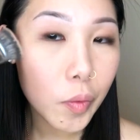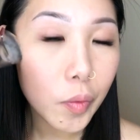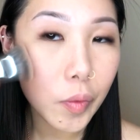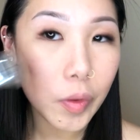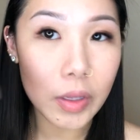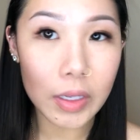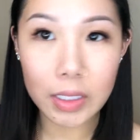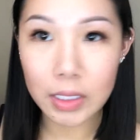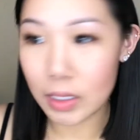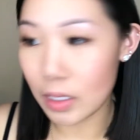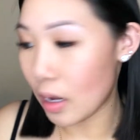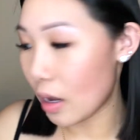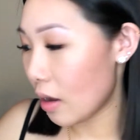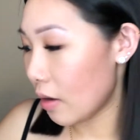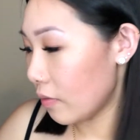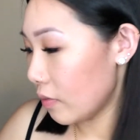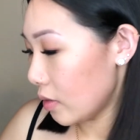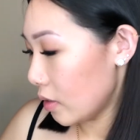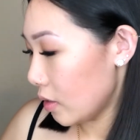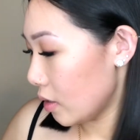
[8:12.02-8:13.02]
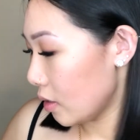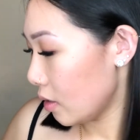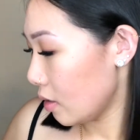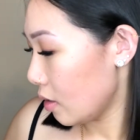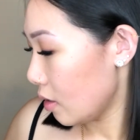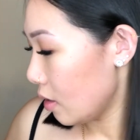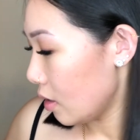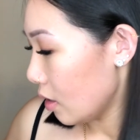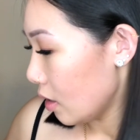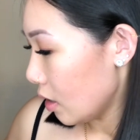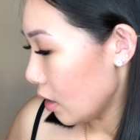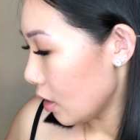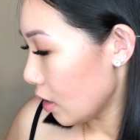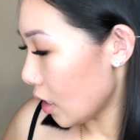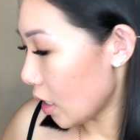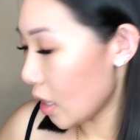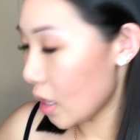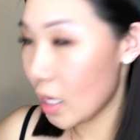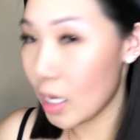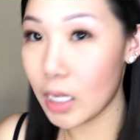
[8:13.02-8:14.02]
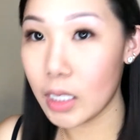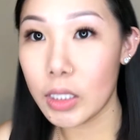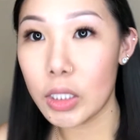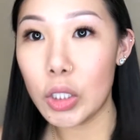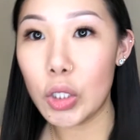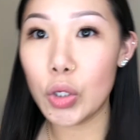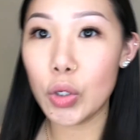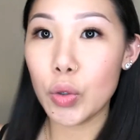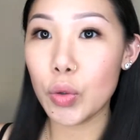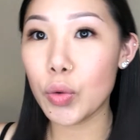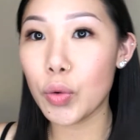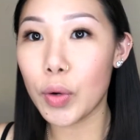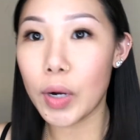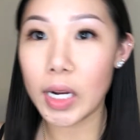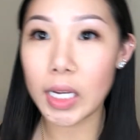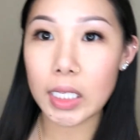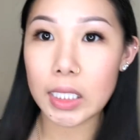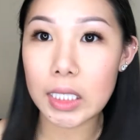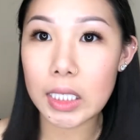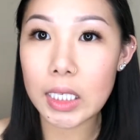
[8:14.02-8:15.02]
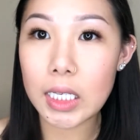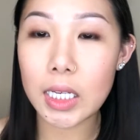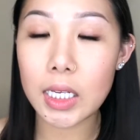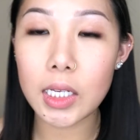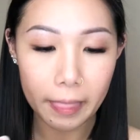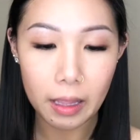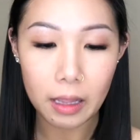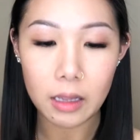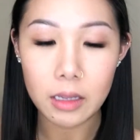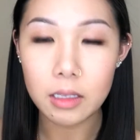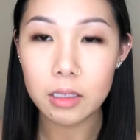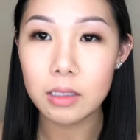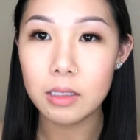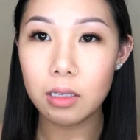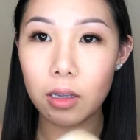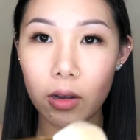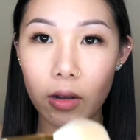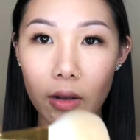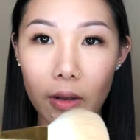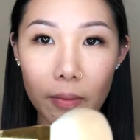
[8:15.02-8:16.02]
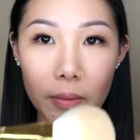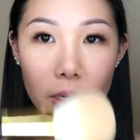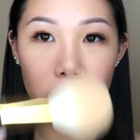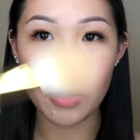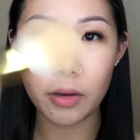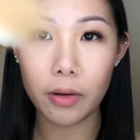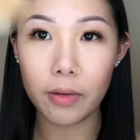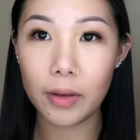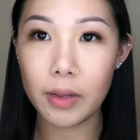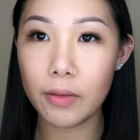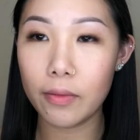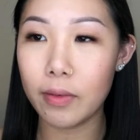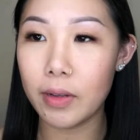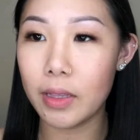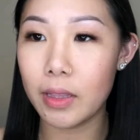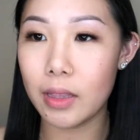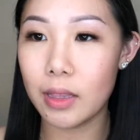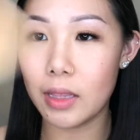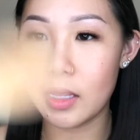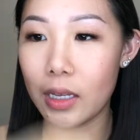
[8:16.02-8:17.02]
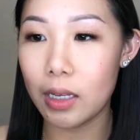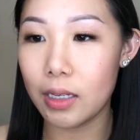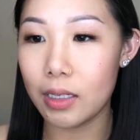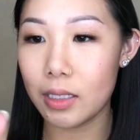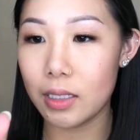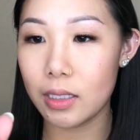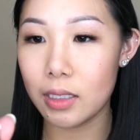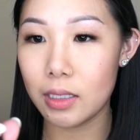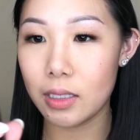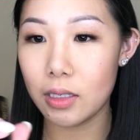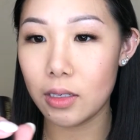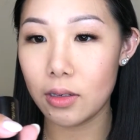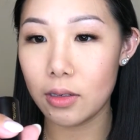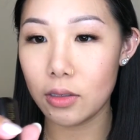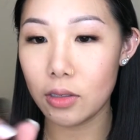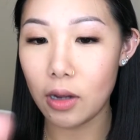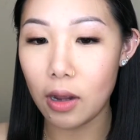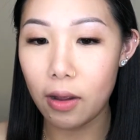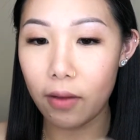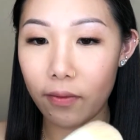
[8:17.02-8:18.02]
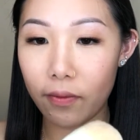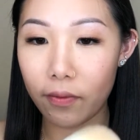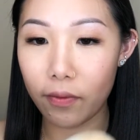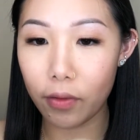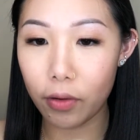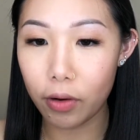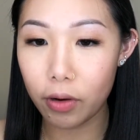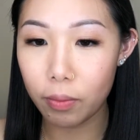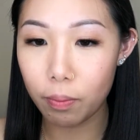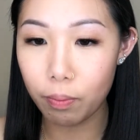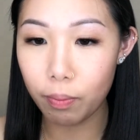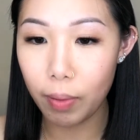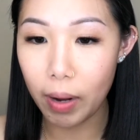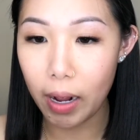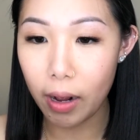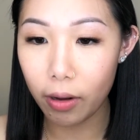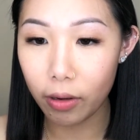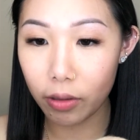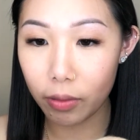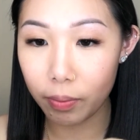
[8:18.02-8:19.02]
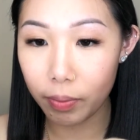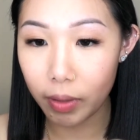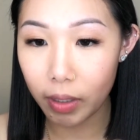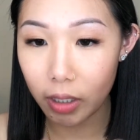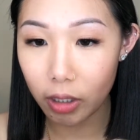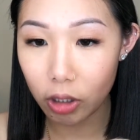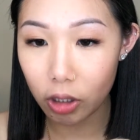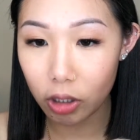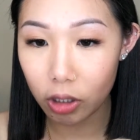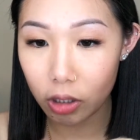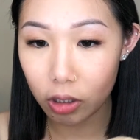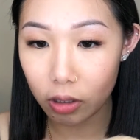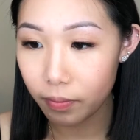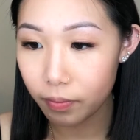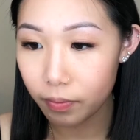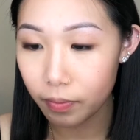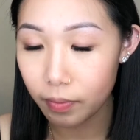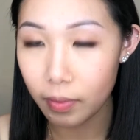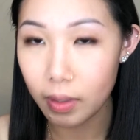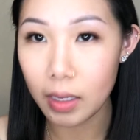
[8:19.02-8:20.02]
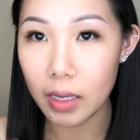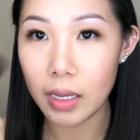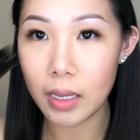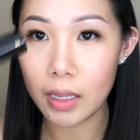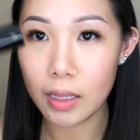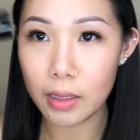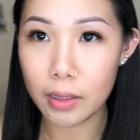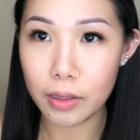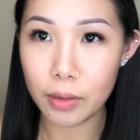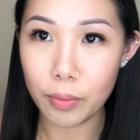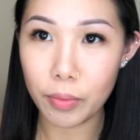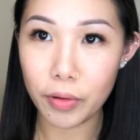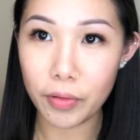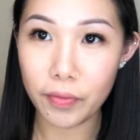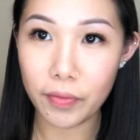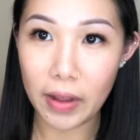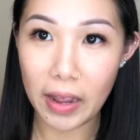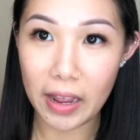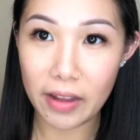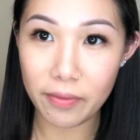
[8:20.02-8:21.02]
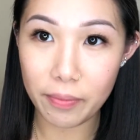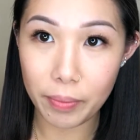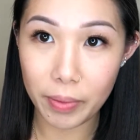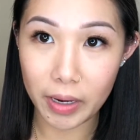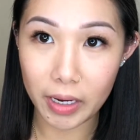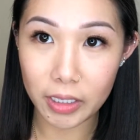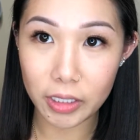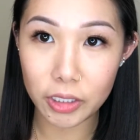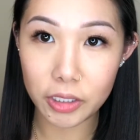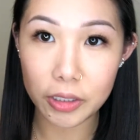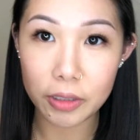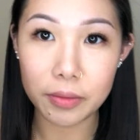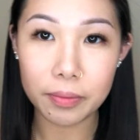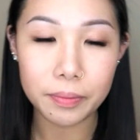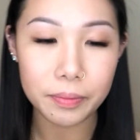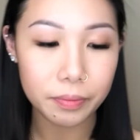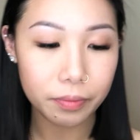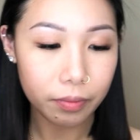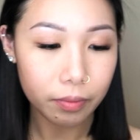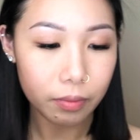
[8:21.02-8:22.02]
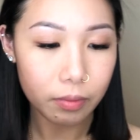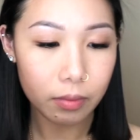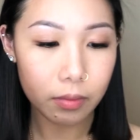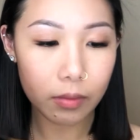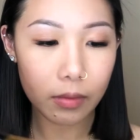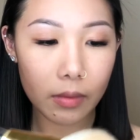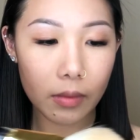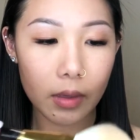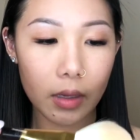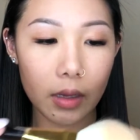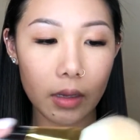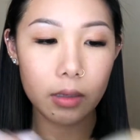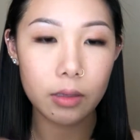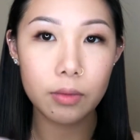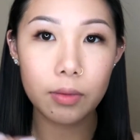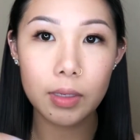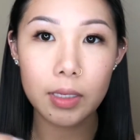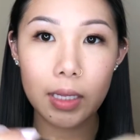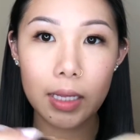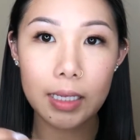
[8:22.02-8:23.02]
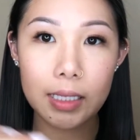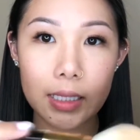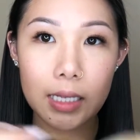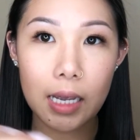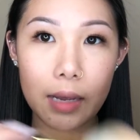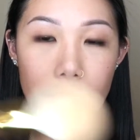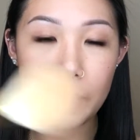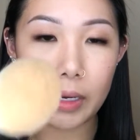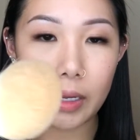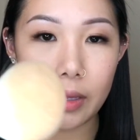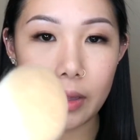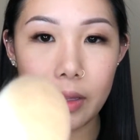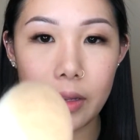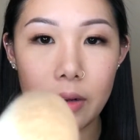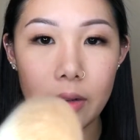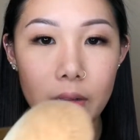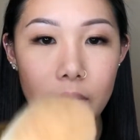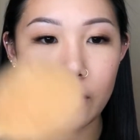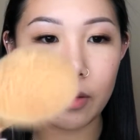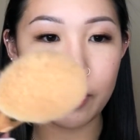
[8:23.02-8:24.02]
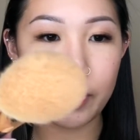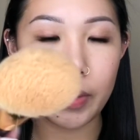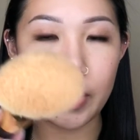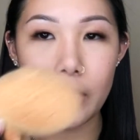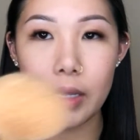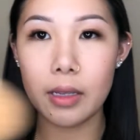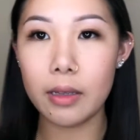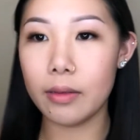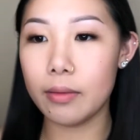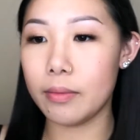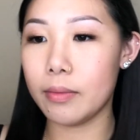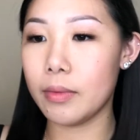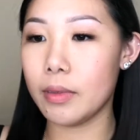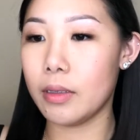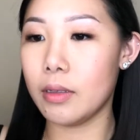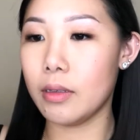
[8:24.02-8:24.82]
Really soft, nothing too crazy. So I'm gonna go in with this Tom Ford powder brush, number 5 brush. Just wanna like dab it in there a little bit.